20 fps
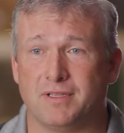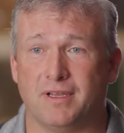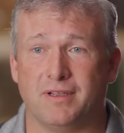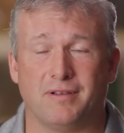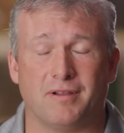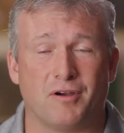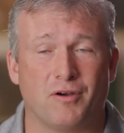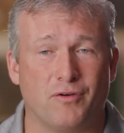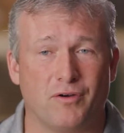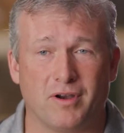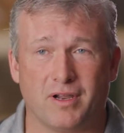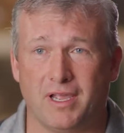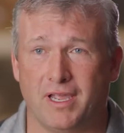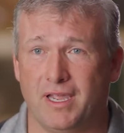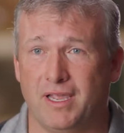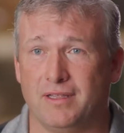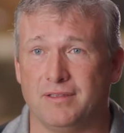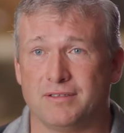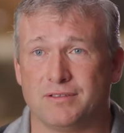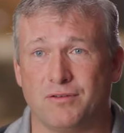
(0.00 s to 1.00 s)
that
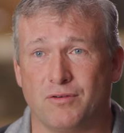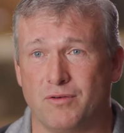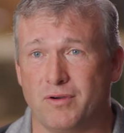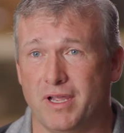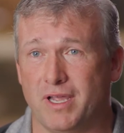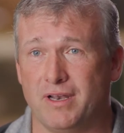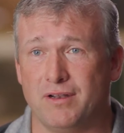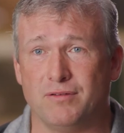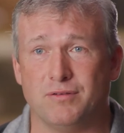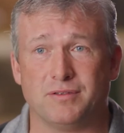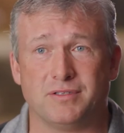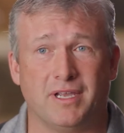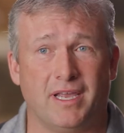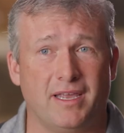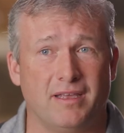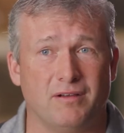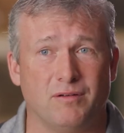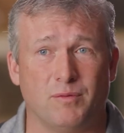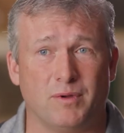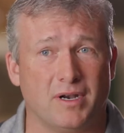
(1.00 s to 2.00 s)
hurricanes, tornadoes,
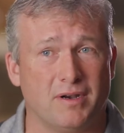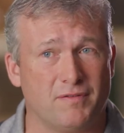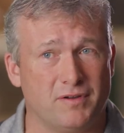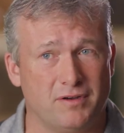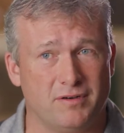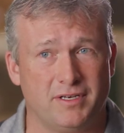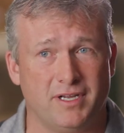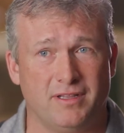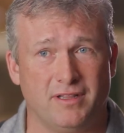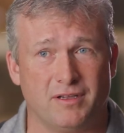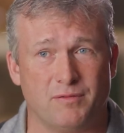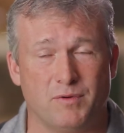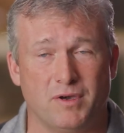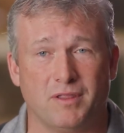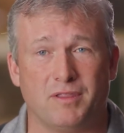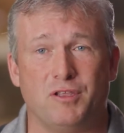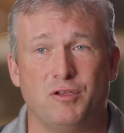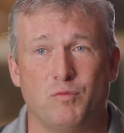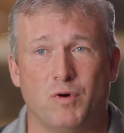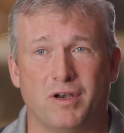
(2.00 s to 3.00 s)
hail, whatever you're dealing
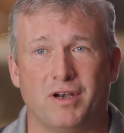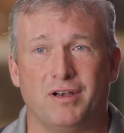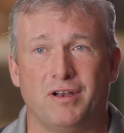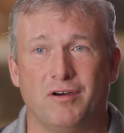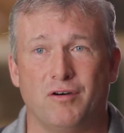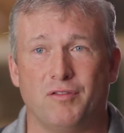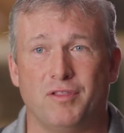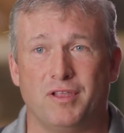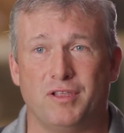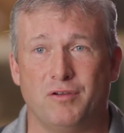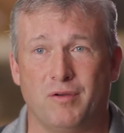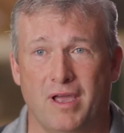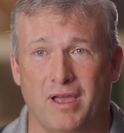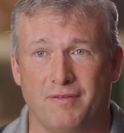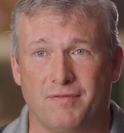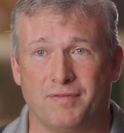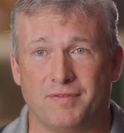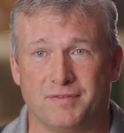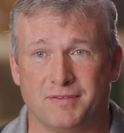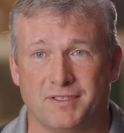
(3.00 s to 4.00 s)
with, you want to know that you
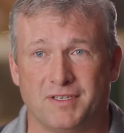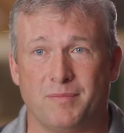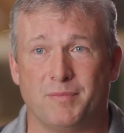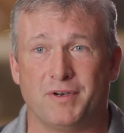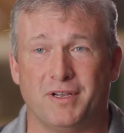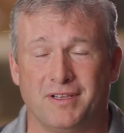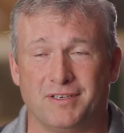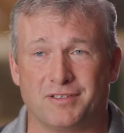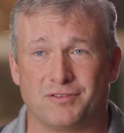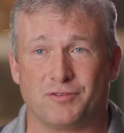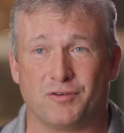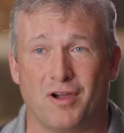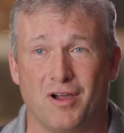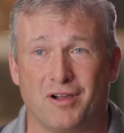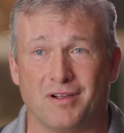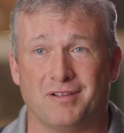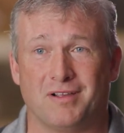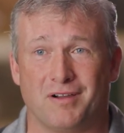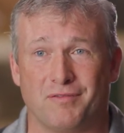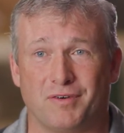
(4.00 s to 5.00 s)
have somebody
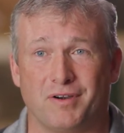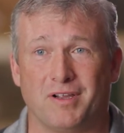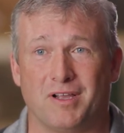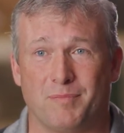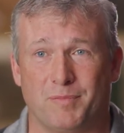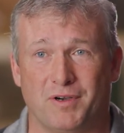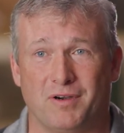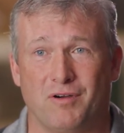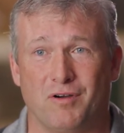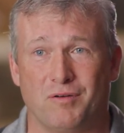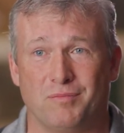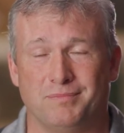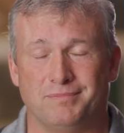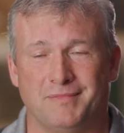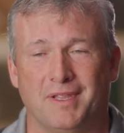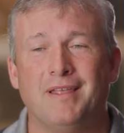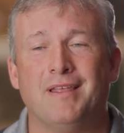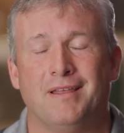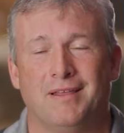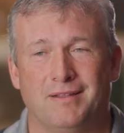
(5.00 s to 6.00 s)
strong covering up your home.
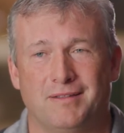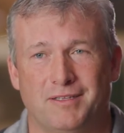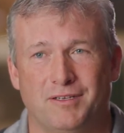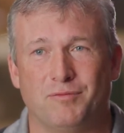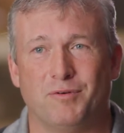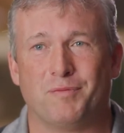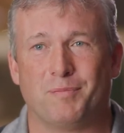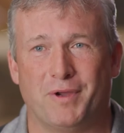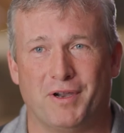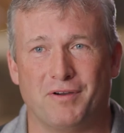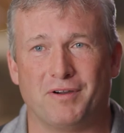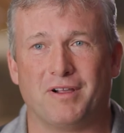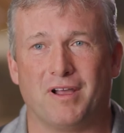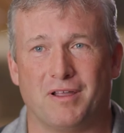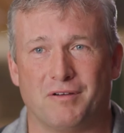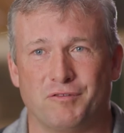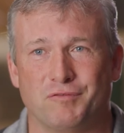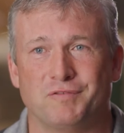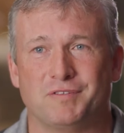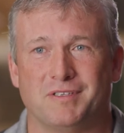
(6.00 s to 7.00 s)
Deal with
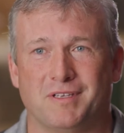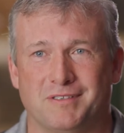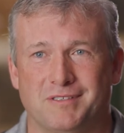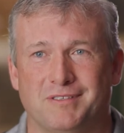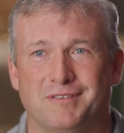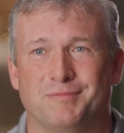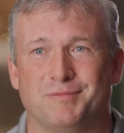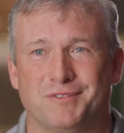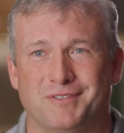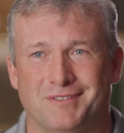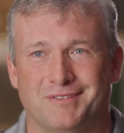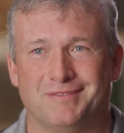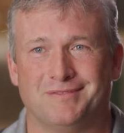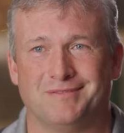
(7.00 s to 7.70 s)
Paragon Roofs systems.